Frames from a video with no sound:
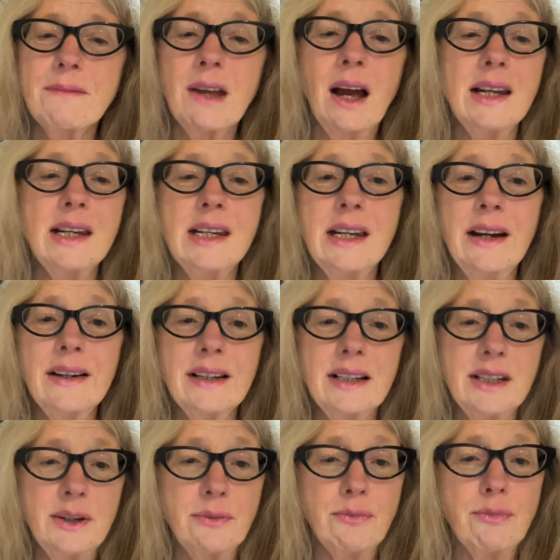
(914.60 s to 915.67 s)
I
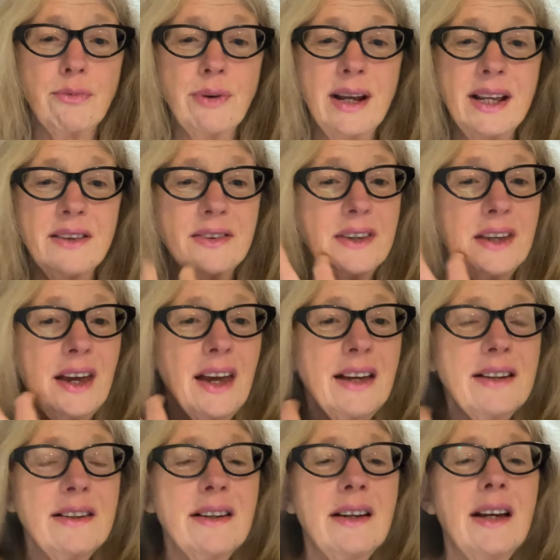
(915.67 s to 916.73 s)
luckily read
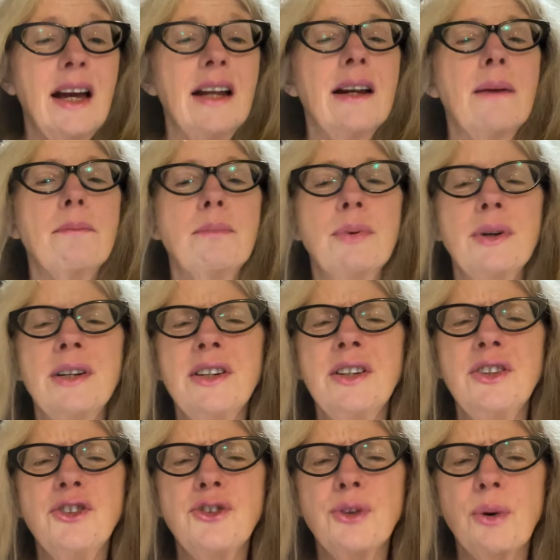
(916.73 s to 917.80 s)
that, and I'm pretty
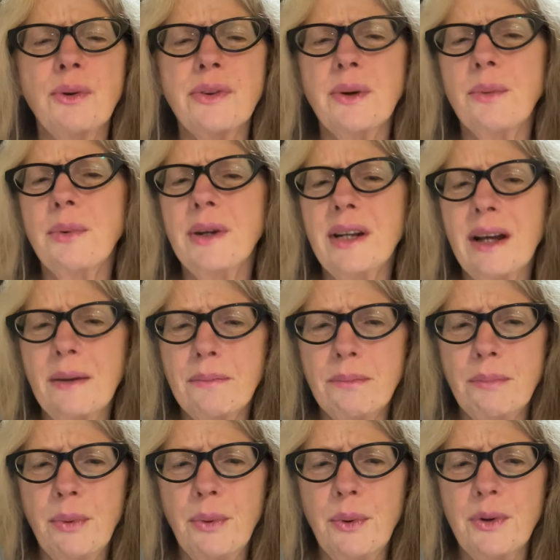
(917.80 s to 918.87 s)
sure that when I
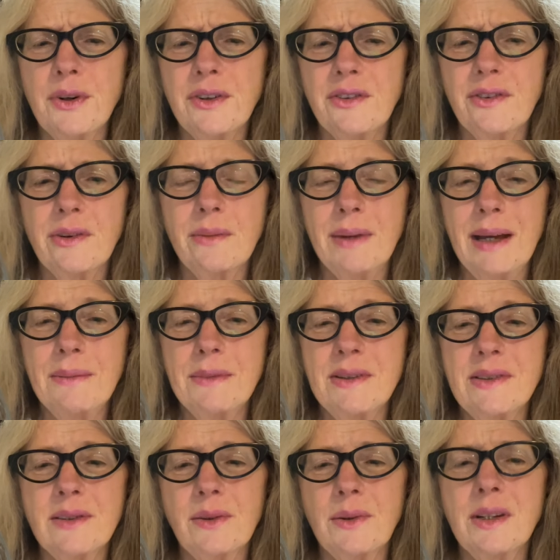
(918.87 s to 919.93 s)
bought it from
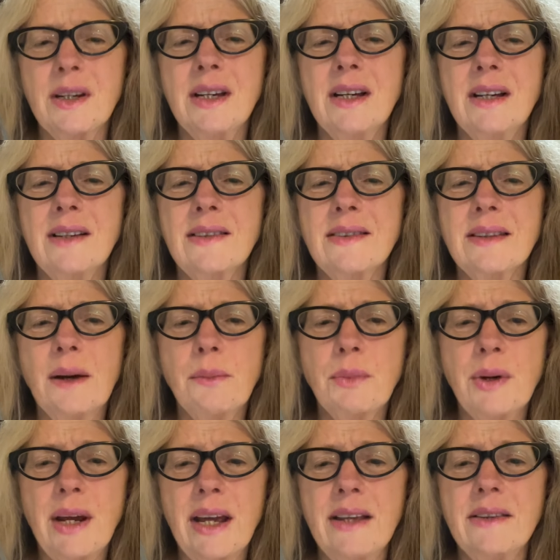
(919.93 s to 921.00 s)
Amazon,
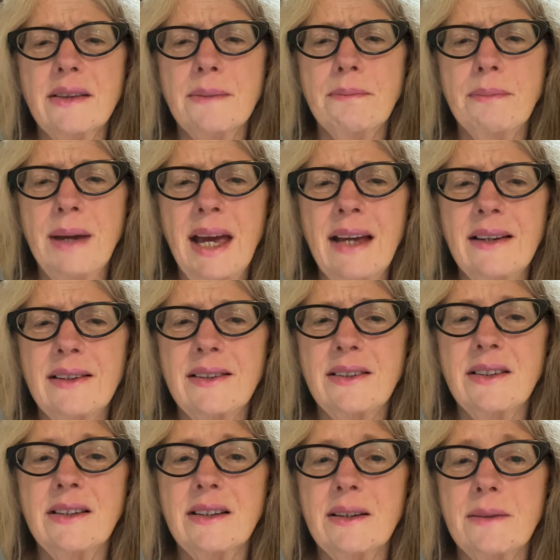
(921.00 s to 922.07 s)
somewhere in the
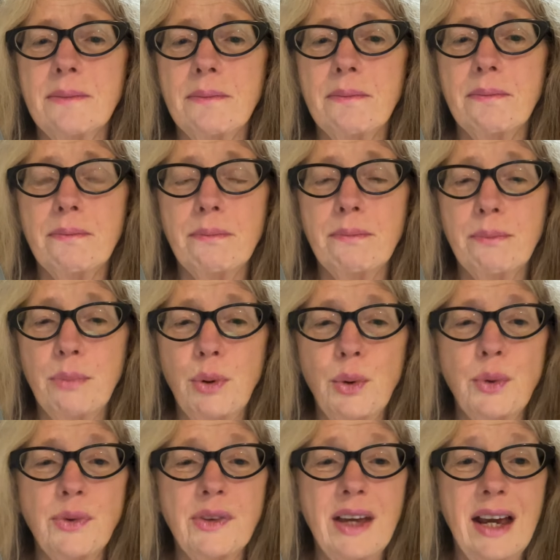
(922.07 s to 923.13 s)
packaging it put
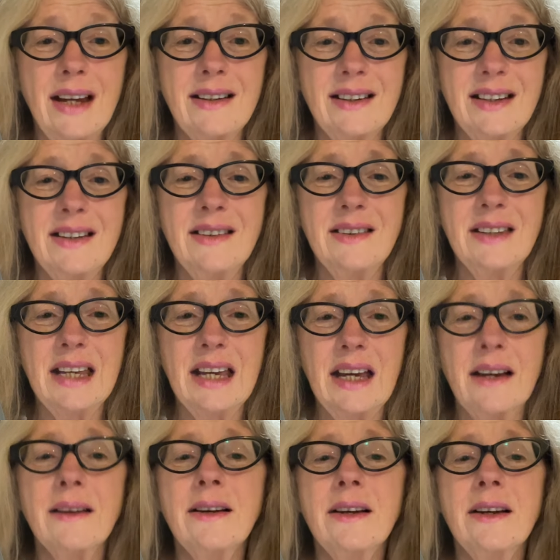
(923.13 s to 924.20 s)
that in
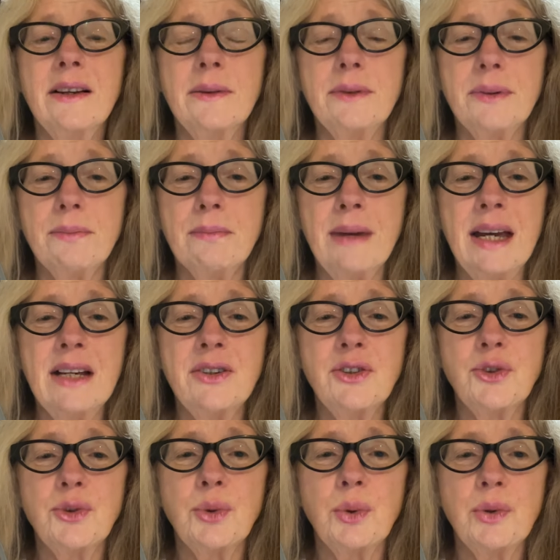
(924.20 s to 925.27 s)
there to make
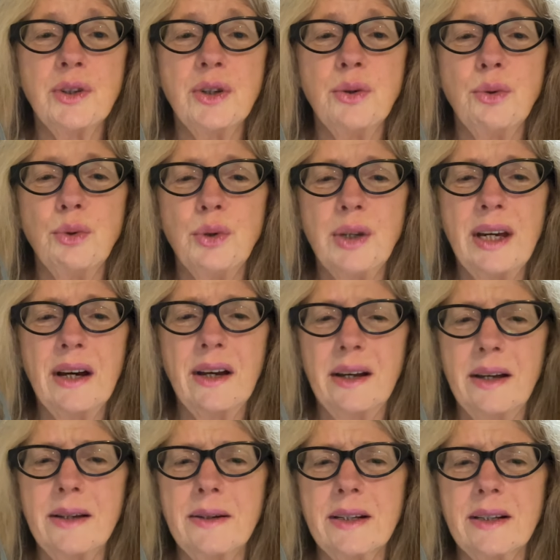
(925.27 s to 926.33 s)
sure that you get a
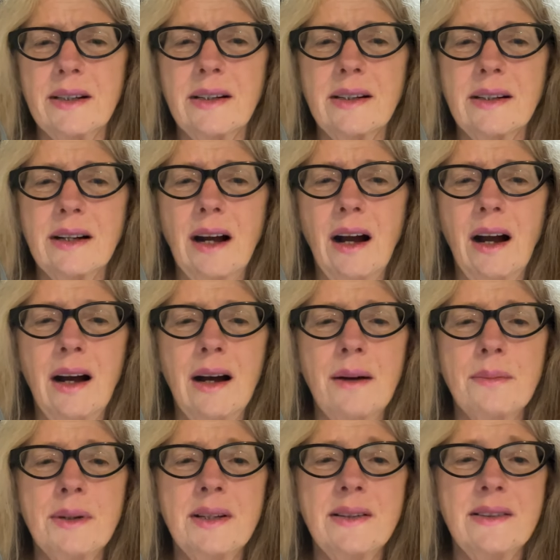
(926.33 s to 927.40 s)

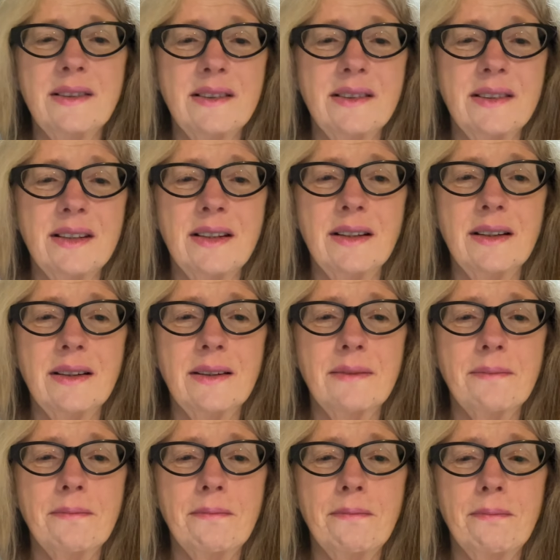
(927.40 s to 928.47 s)
carbon zinc
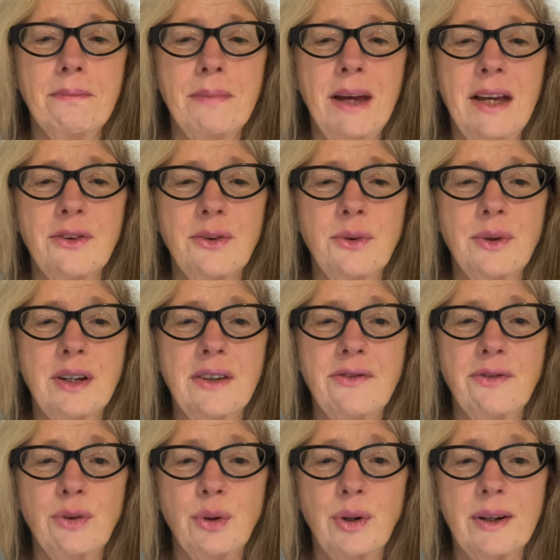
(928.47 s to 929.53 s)
battery
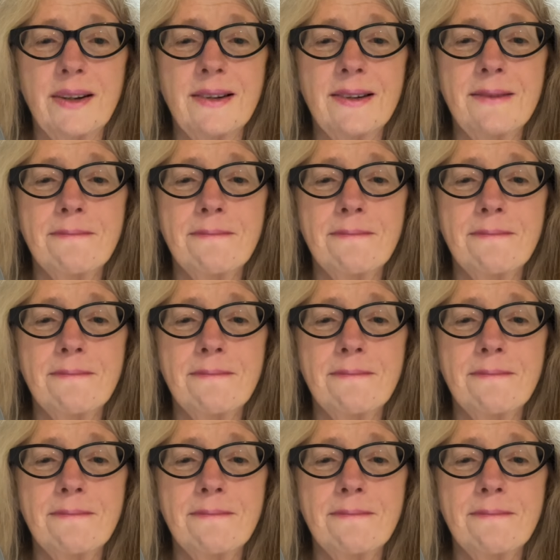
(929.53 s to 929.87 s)
for it,